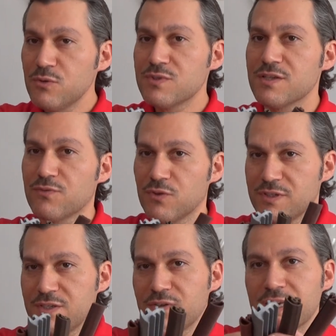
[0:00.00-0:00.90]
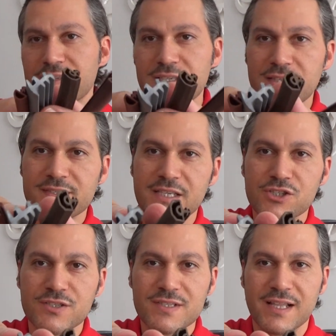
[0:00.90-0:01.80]
uses for this. You can see the
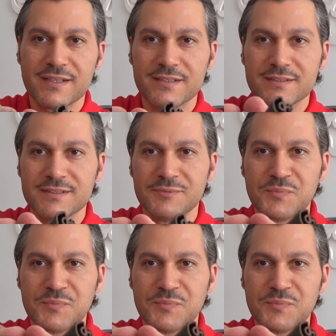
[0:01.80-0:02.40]
sections like this,